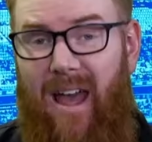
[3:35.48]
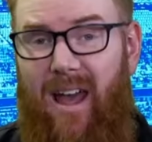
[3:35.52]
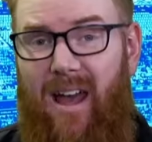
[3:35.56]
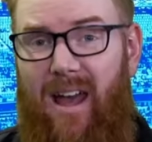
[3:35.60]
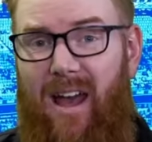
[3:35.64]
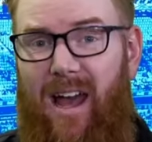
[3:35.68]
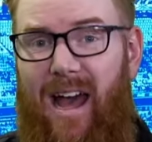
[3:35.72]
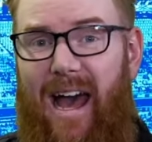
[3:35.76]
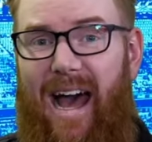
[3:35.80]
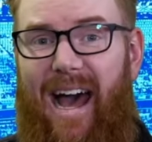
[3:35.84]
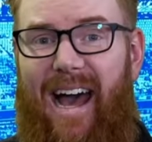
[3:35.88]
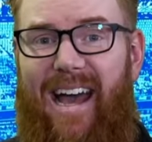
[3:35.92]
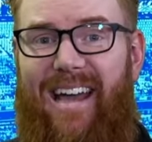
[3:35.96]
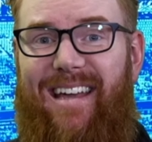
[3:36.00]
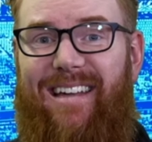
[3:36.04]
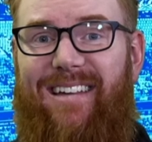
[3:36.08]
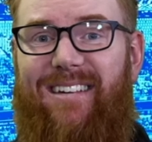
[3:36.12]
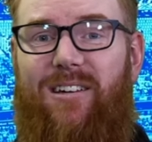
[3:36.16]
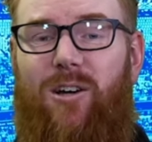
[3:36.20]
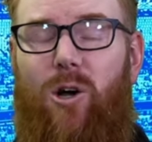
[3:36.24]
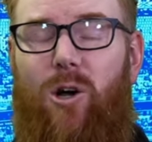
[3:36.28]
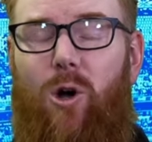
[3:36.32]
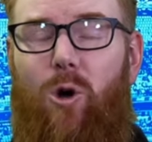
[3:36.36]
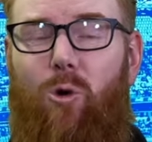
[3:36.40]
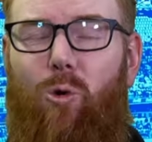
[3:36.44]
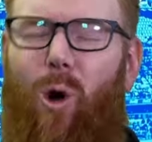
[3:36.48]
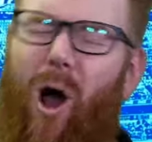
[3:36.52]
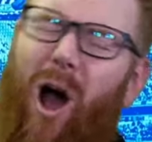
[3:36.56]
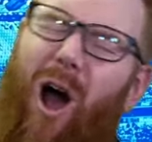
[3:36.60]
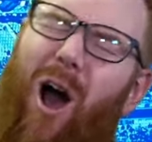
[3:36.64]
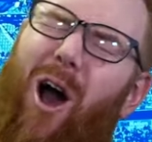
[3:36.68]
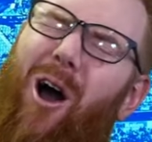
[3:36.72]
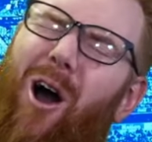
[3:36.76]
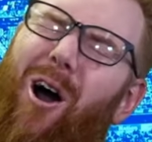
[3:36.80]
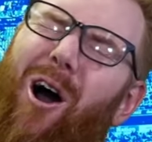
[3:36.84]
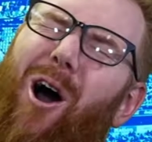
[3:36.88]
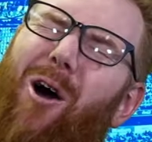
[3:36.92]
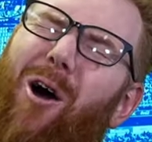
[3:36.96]
Hey, Whoa,
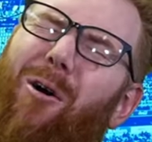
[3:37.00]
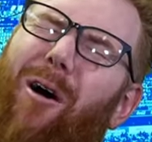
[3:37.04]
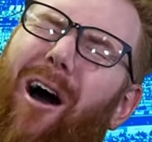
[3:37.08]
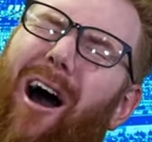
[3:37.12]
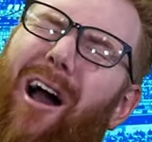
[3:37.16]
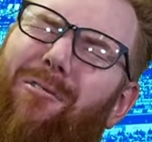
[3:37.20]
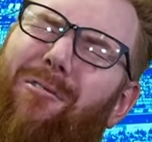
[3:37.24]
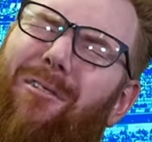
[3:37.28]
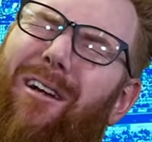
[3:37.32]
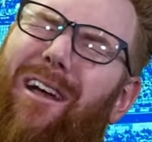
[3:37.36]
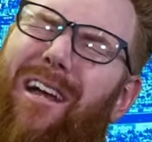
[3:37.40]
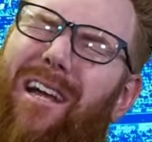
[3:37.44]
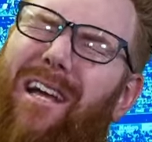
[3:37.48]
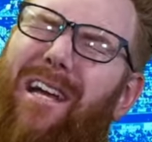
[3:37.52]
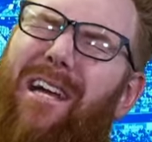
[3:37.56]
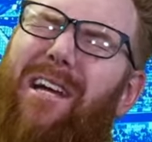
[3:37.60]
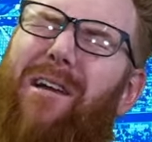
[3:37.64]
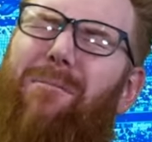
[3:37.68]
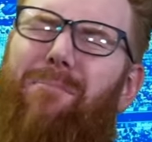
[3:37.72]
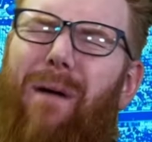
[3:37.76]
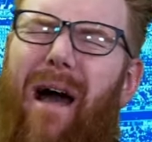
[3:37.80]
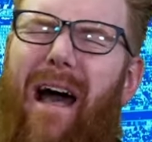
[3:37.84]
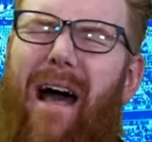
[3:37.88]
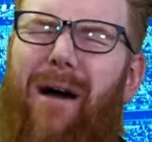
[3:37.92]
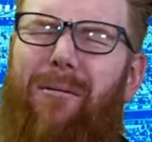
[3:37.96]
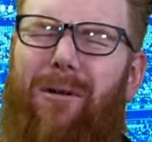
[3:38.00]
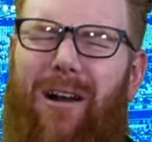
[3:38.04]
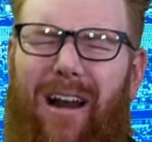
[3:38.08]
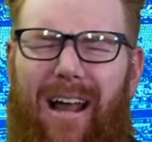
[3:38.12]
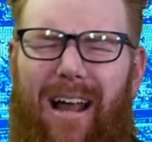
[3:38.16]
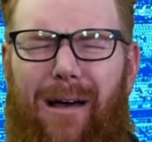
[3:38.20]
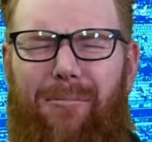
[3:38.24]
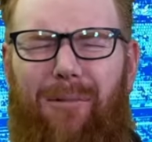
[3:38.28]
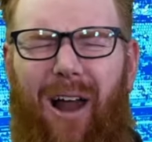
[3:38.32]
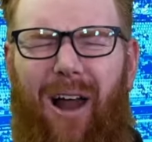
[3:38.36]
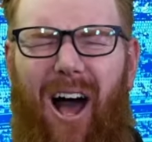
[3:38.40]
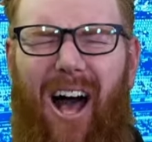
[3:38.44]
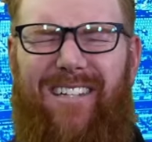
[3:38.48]
Harley Reid, Bama
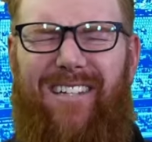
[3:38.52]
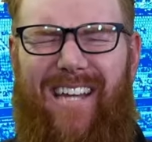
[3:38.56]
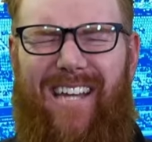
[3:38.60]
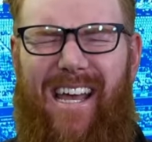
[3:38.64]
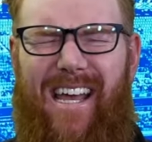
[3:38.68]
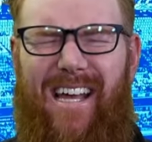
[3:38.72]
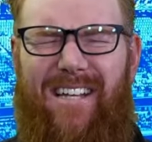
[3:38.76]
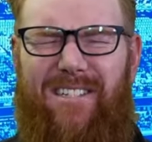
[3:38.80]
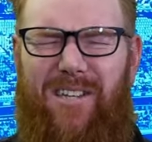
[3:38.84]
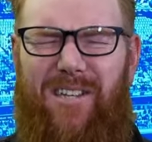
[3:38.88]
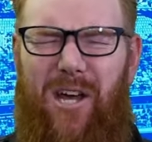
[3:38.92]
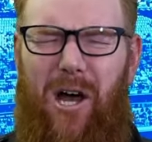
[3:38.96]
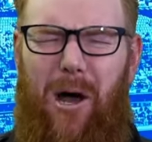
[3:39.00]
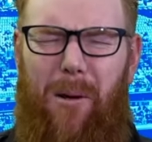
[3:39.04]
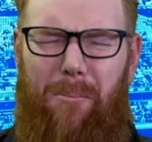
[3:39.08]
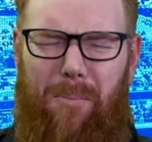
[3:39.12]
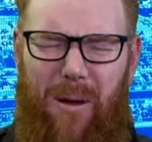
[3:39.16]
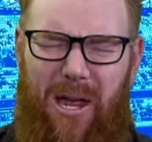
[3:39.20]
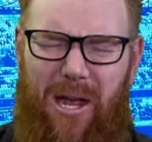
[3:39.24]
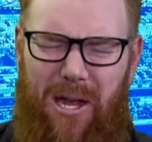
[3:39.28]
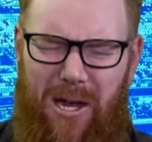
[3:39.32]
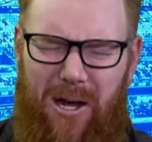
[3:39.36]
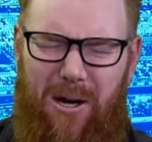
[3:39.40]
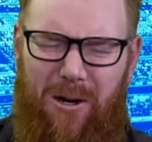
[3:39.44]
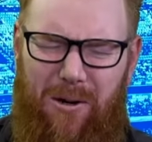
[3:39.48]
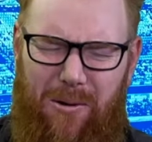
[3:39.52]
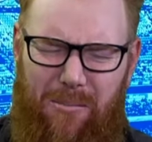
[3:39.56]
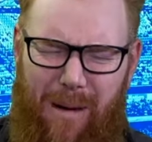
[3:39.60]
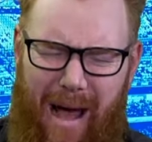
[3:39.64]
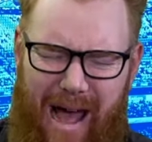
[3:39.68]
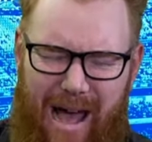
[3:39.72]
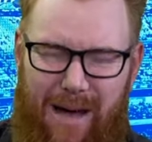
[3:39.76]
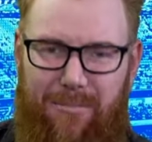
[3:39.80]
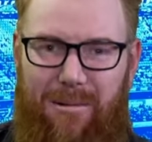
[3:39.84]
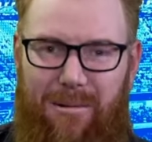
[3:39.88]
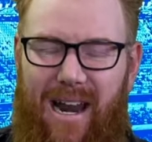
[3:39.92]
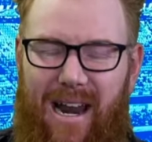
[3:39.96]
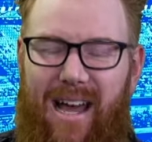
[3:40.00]
Lamb lost his appeal,
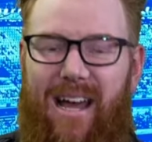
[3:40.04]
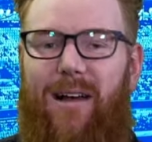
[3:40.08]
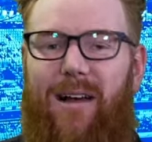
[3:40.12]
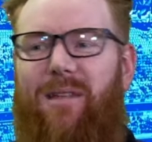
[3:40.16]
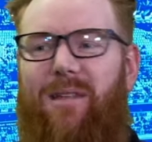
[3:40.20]
Bama Lamb.